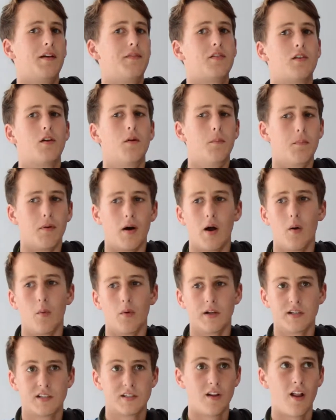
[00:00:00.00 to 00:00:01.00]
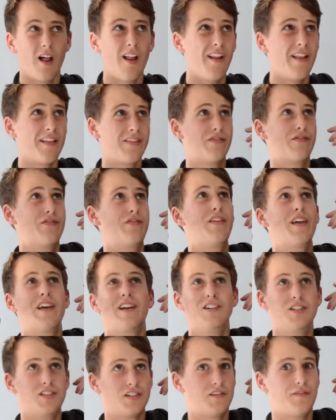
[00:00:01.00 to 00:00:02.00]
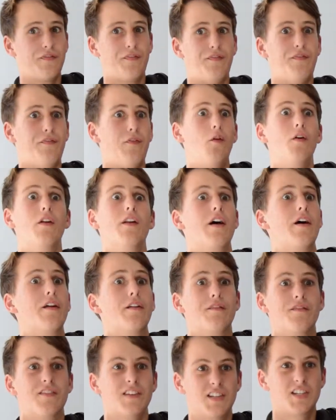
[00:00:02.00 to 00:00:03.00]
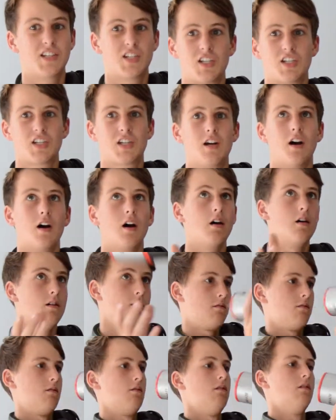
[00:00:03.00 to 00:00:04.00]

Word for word: have to go buy one. It's not like they just fall out of this scut.